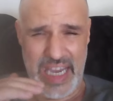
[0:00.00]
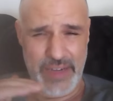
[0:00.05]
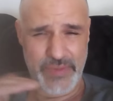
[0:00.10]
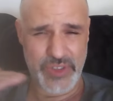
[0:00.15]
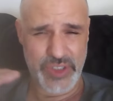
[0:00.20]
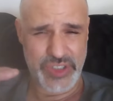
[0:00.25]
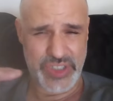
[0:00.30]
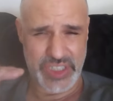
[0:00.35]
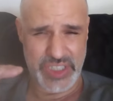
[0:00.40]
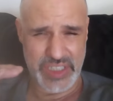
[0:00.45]

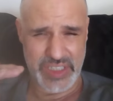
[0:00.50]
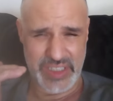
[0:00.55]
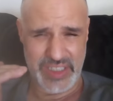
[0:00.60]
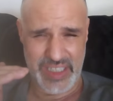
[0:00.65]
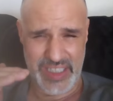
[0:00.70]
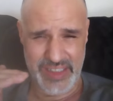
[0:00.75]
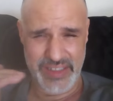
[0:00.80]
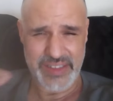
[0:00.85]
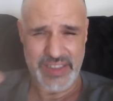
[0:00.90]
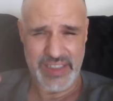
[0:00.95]
average
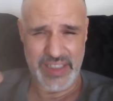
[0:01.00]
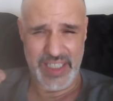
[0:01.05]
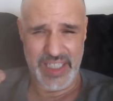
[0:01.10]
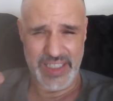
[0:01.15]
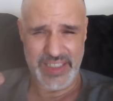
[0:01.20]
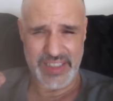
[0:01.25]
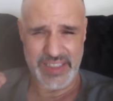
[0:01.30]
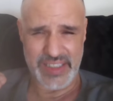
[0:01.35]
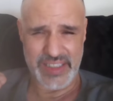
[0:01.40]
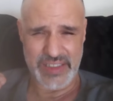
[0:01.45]

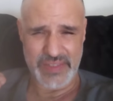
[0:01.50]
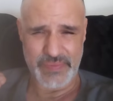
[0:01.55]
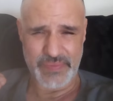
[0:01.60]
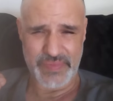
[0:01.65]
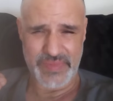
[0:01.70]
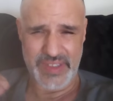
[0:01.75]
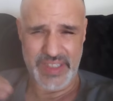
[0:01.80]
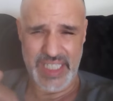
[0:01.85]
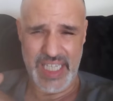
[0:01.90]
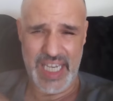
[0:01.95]
intellects
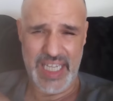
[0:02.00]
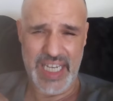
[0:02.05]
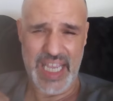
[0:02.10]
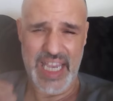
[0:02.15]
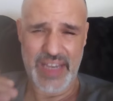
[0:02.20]
that